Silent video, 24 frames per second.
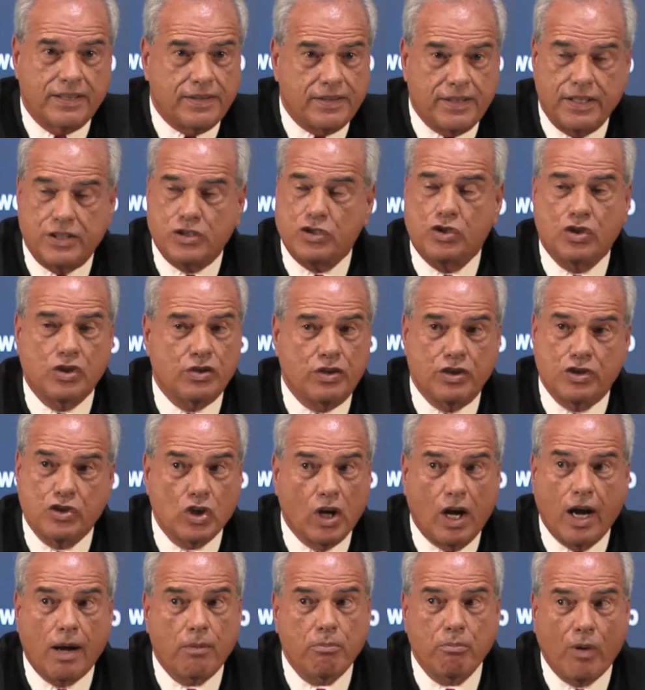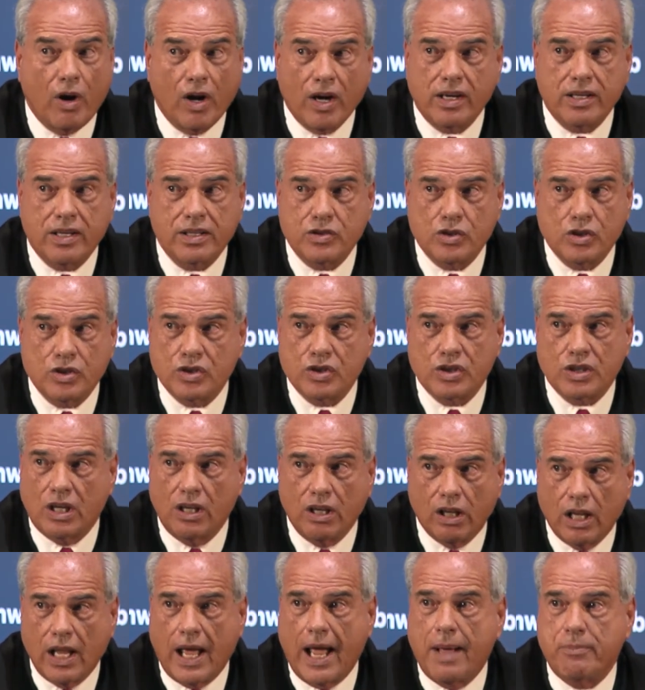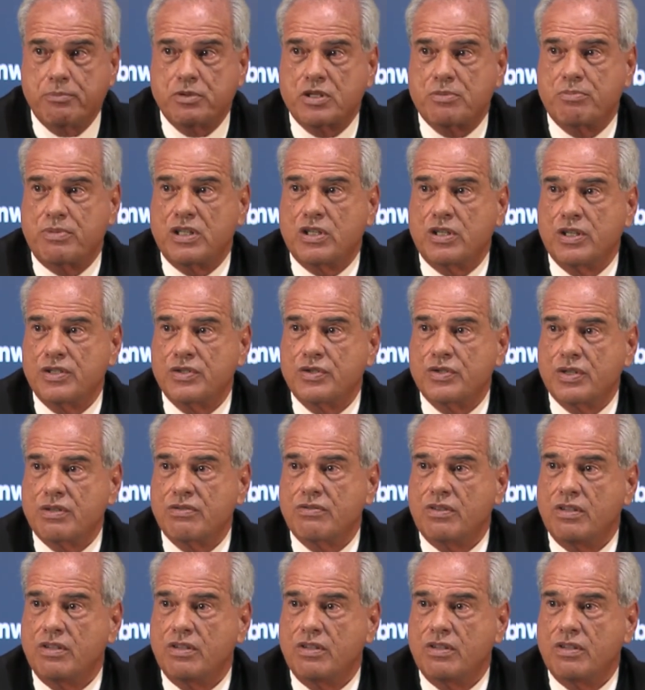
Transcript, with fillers: The job market just collapsed because